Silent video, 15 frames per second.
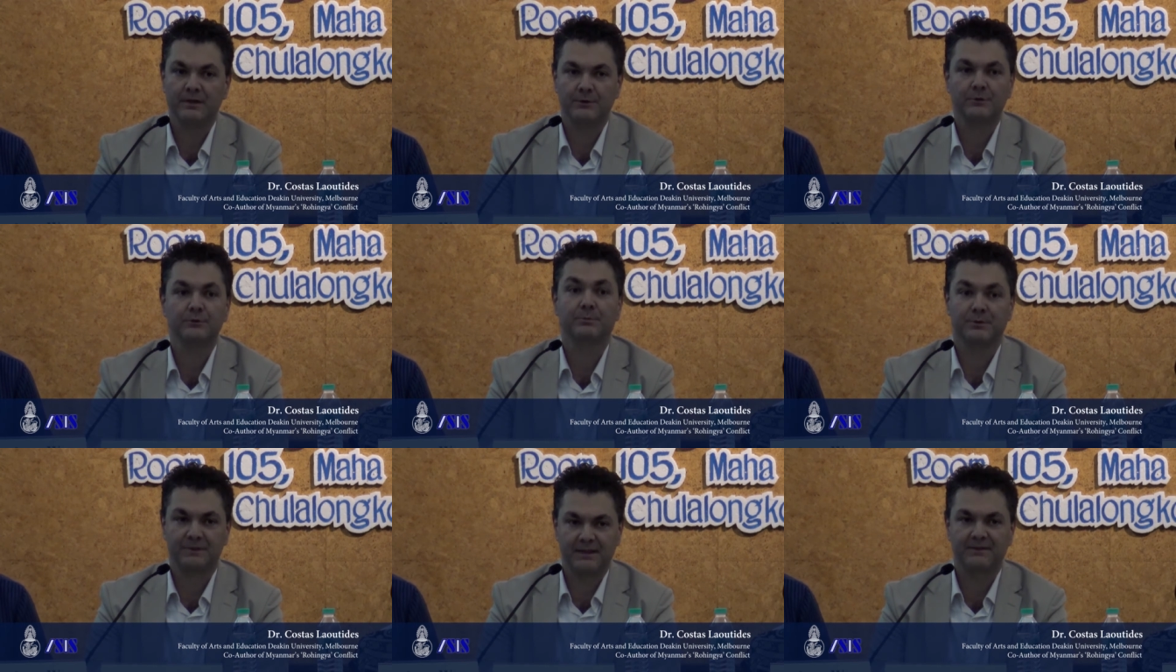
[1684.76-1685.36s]
in order to
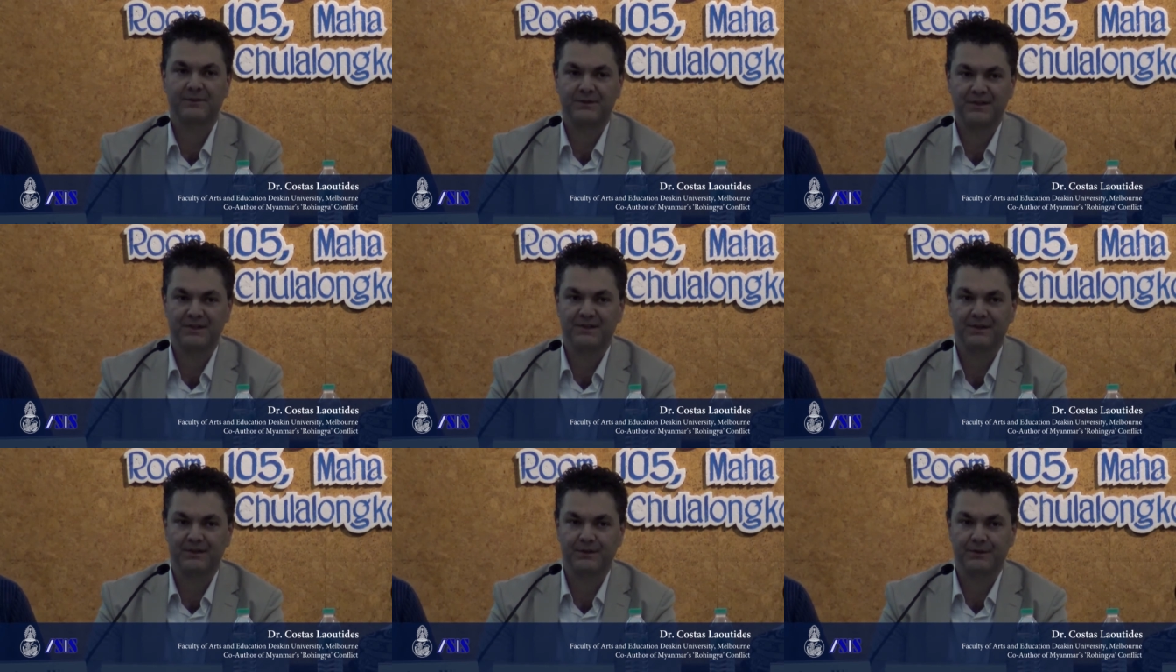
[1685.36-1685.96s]
protect their
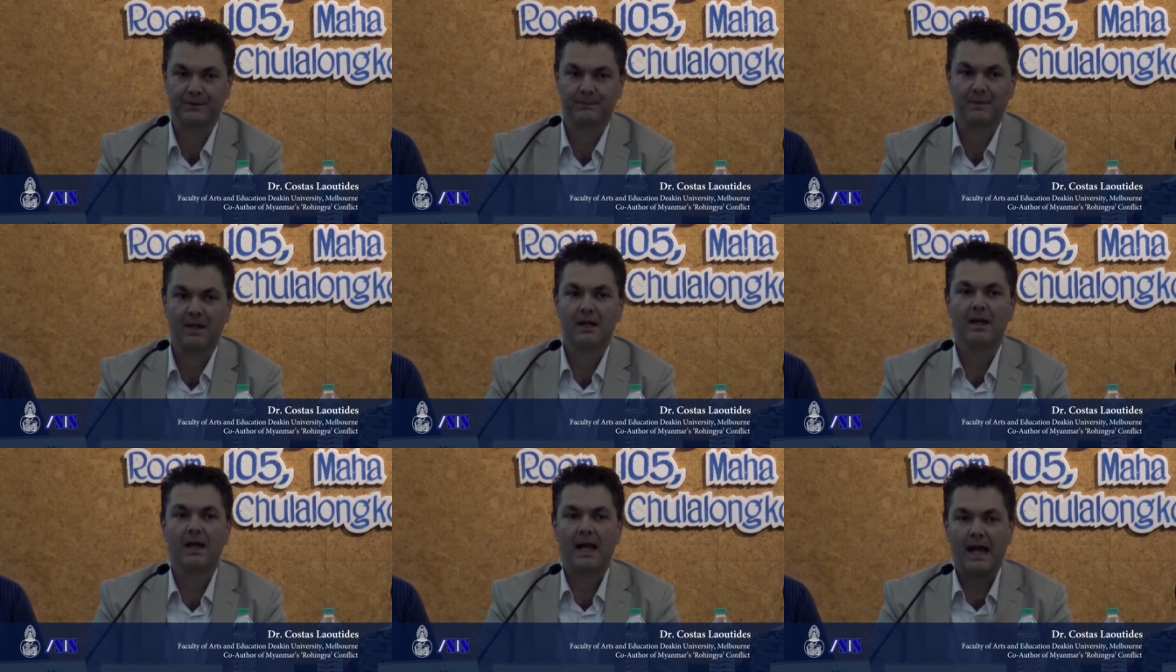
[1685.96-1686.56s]
citizens.
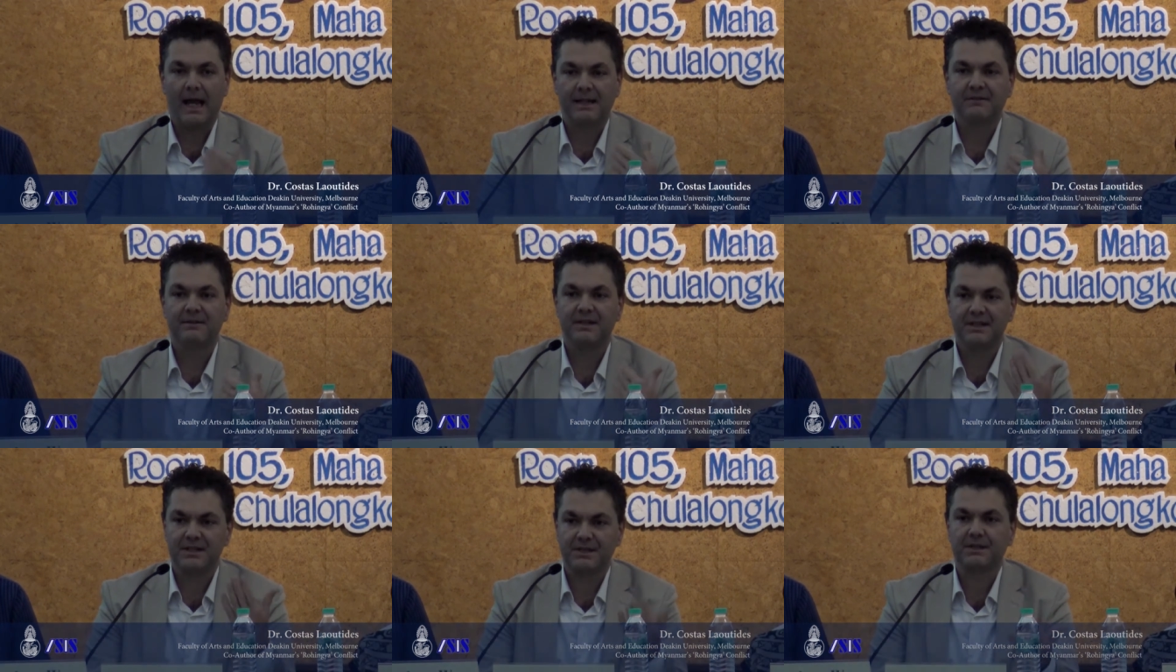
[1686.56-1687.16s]
And
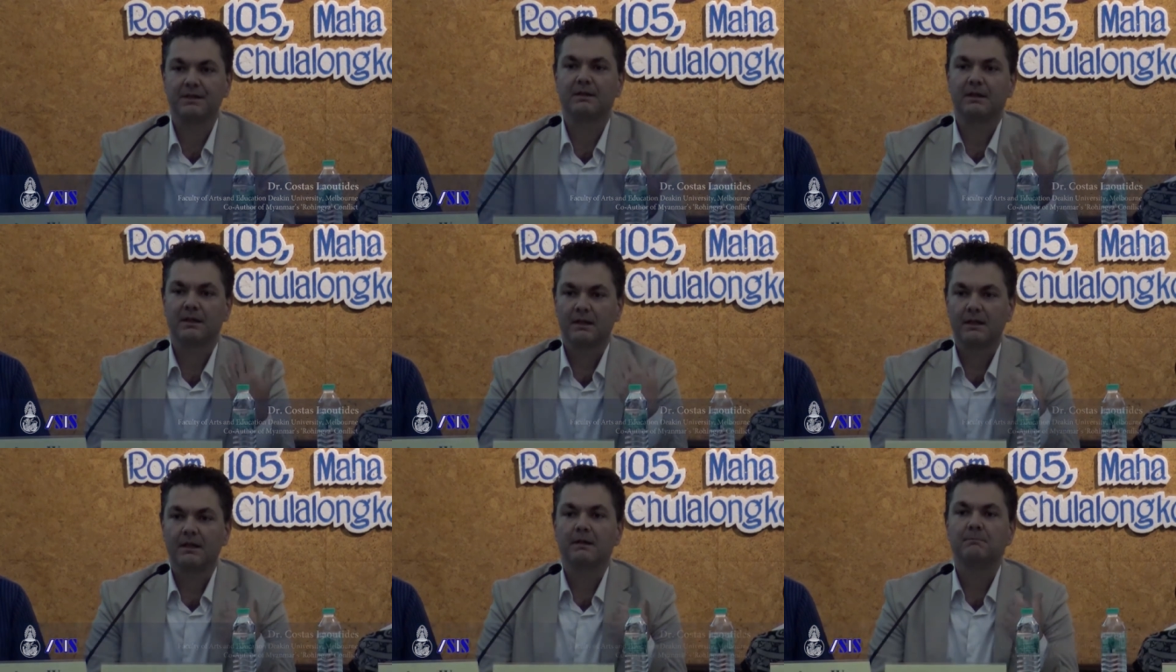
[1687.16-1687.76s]
this
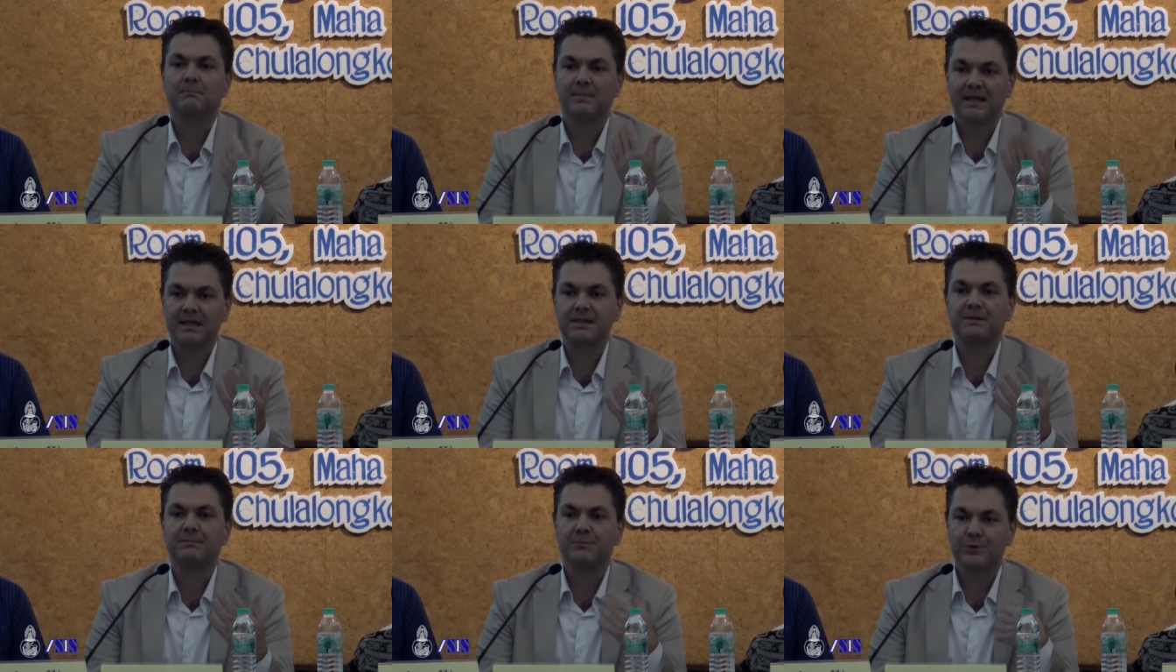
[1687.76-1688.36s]

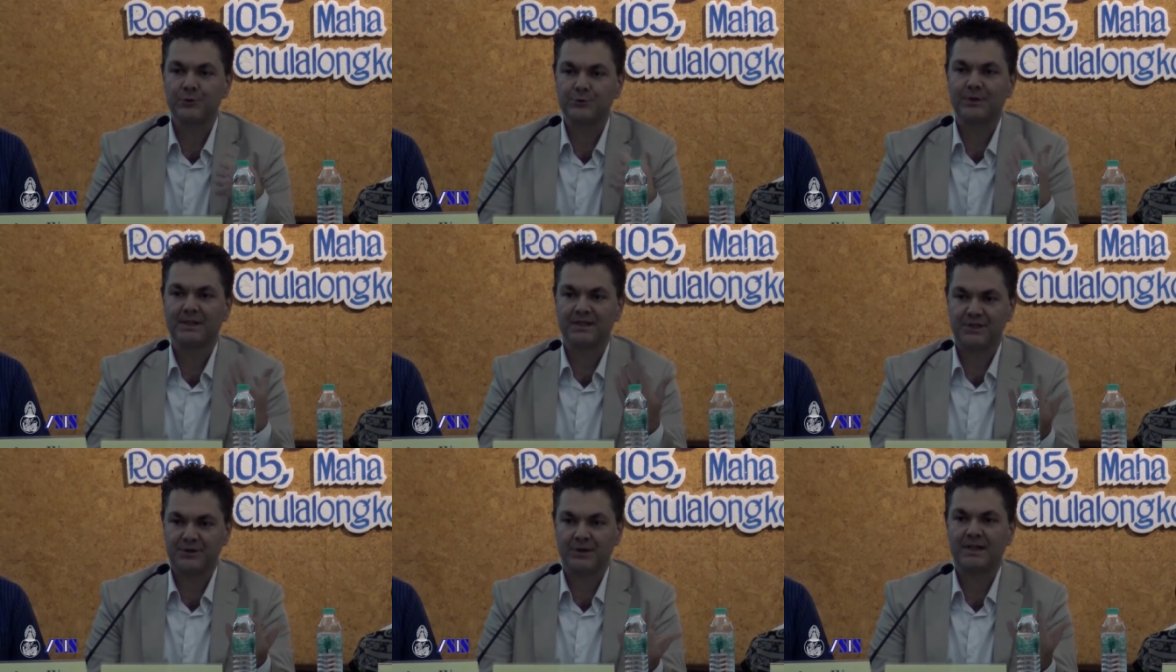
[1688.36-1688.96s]
builds mutual
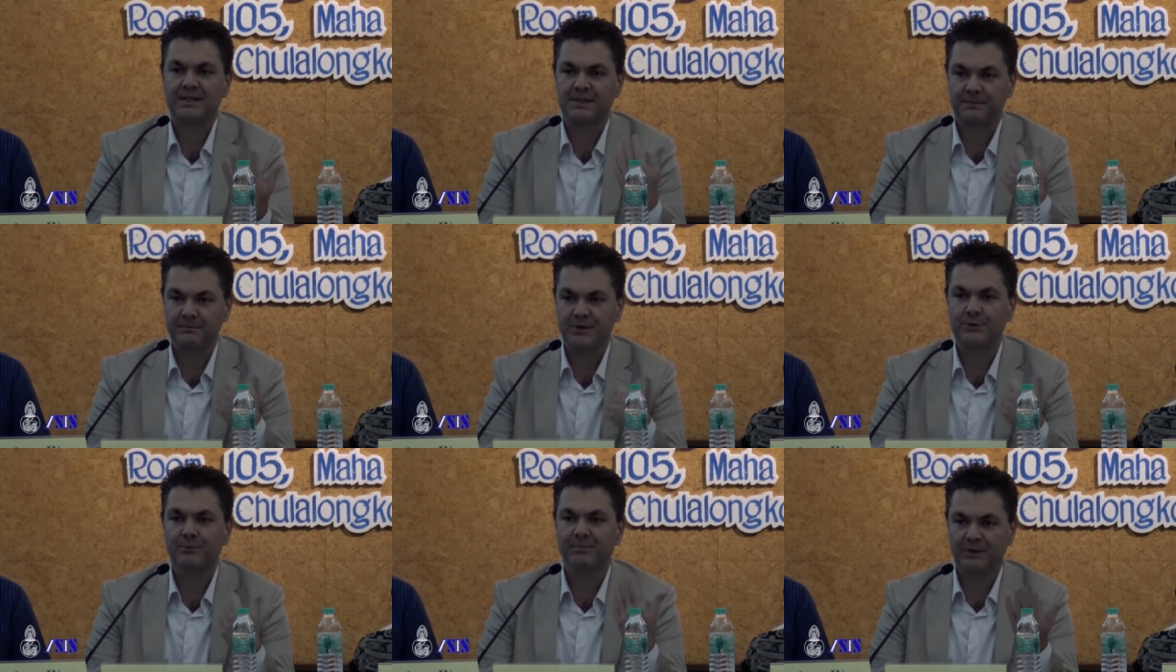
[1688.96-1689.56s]
distrust
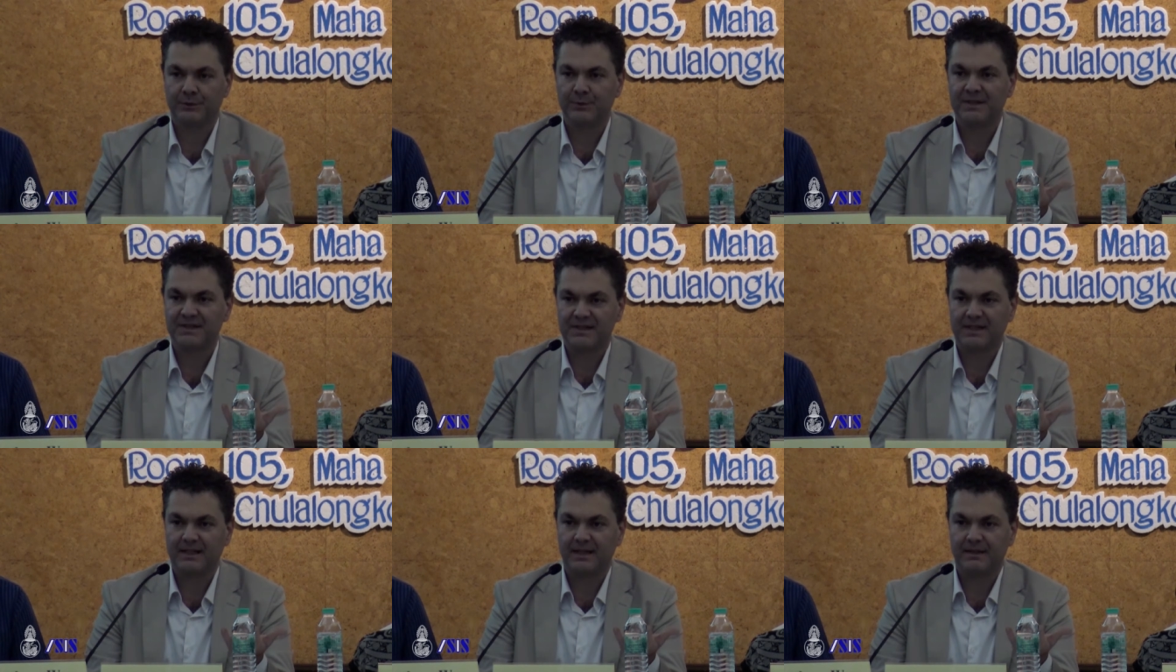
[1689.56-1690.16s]
between
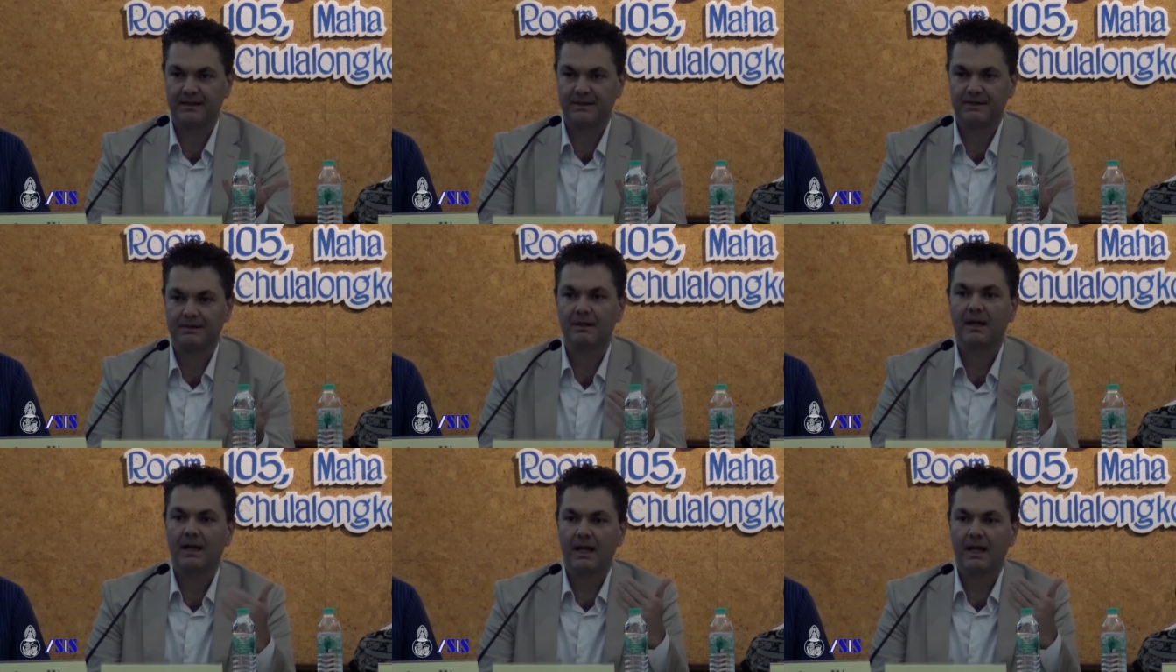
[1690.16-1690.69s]
states,